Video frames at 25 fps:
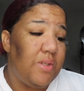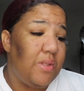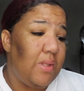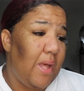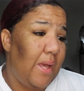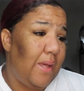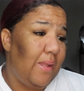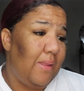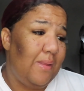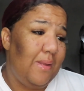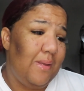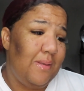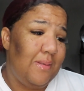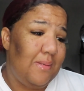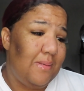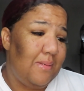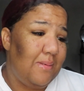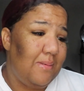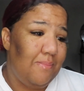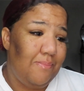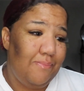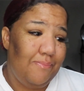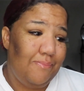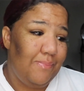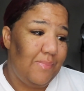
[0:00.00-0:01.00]
Like
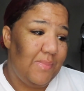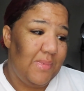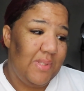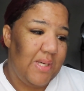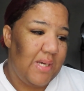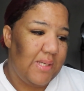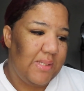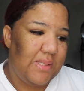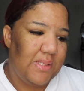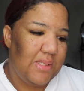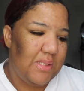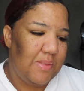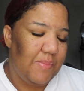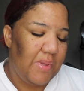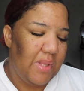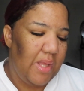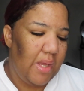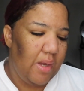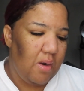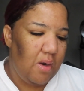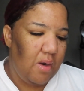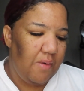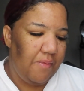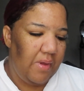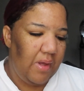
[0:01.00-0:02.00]
this doesn't smell
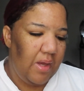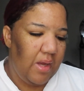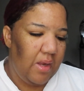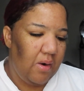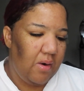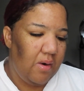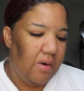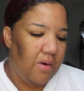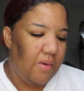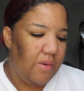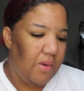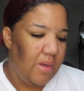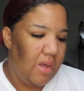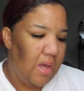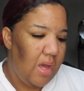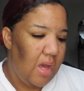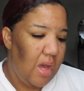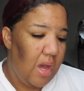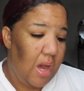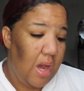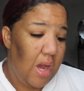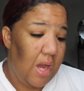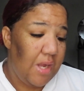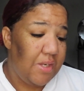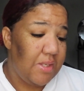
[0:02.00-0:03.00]
like coffee at all.
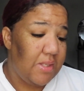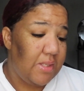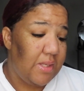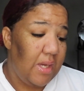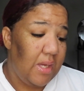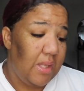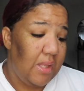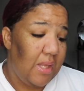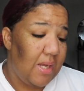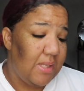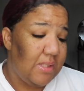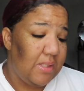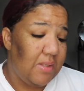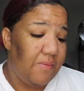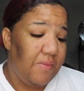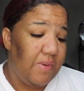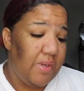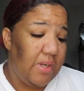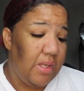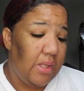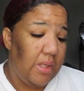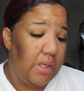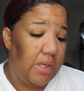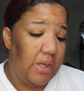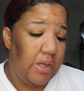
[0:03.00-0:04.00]
I just get lots of
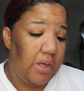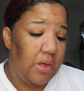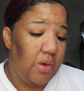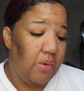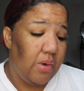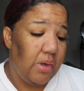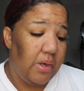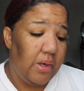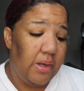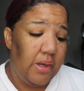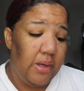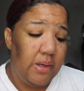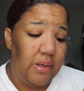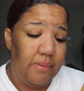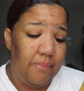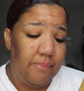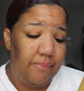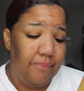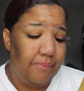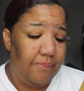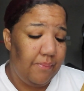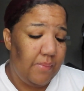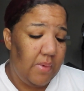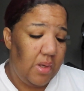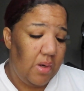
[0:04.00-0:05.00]
vanilla and coconut
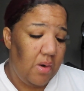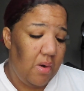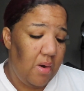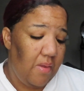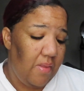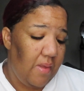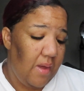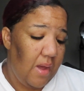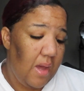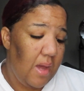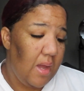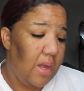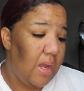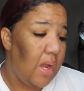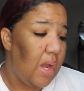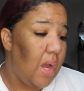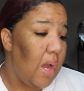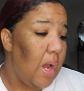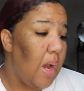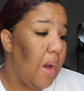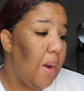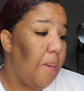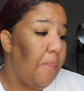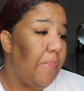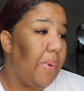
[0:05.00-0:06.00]
and all that.
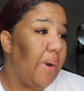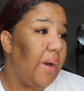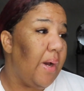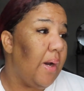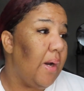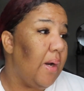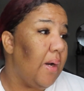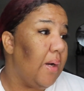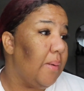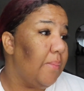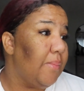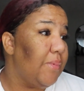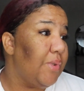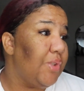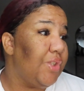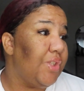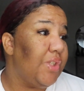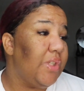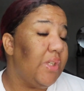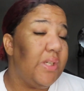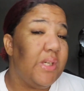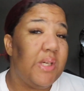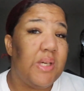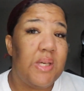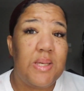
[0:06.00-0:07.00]
But um,
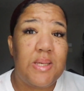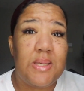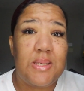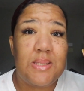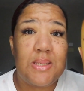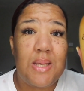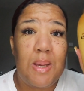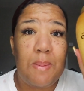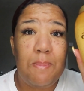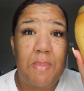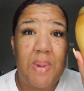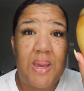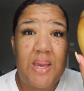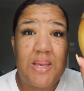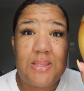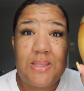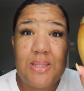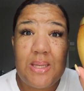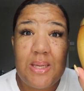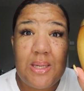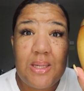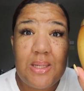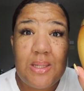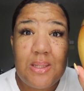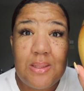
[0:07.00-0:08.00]
she is
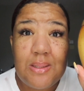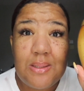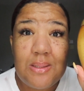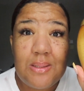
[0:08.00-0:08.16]
amazing.